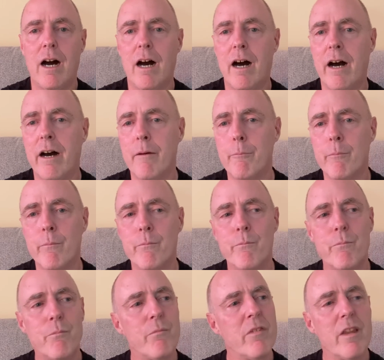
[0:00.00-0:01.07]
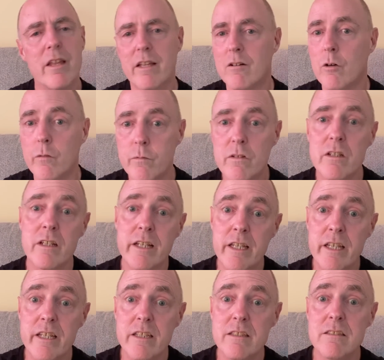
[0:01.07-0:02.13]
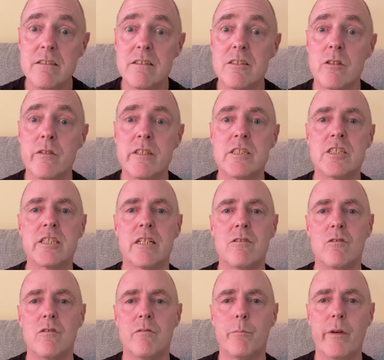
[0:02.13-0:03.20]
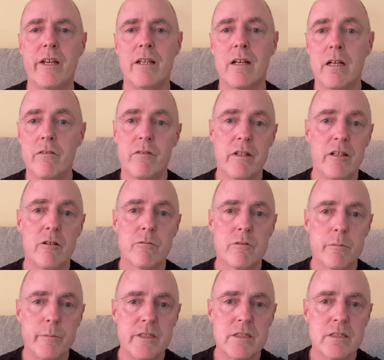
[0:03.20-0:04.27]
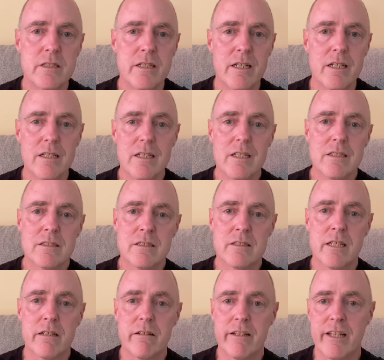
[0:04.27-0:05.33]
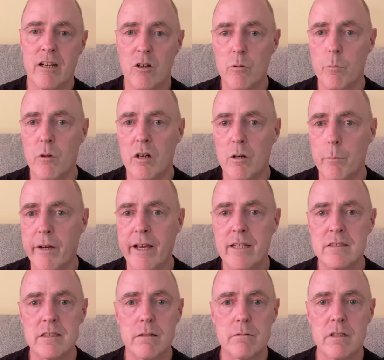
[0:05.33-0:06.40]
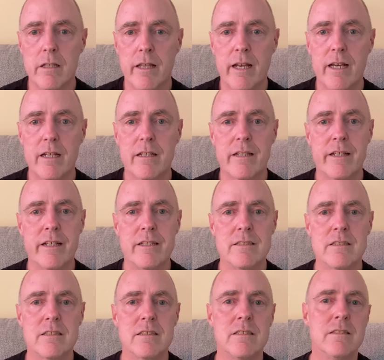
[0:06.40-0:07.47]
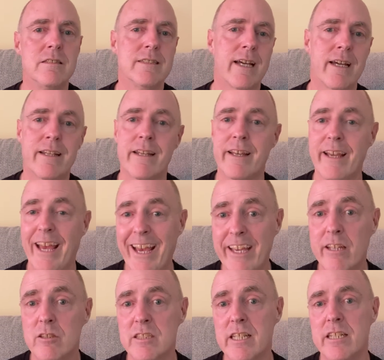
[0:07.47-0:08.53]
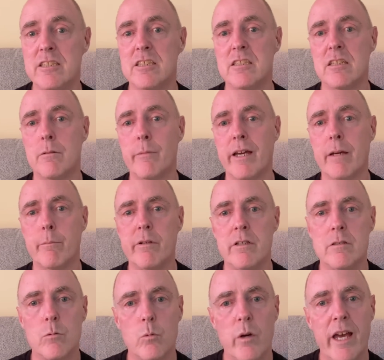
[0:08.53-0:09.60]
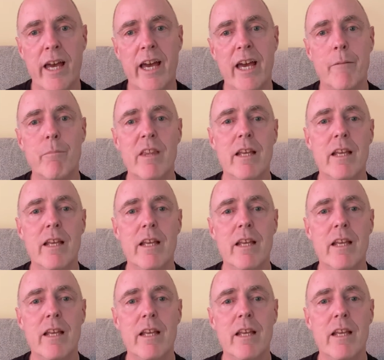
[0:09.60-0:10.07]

I'm often accused on this channel of being overly optimistic. Totally hold my hands up to that. It's an accusation I'm happy to wear,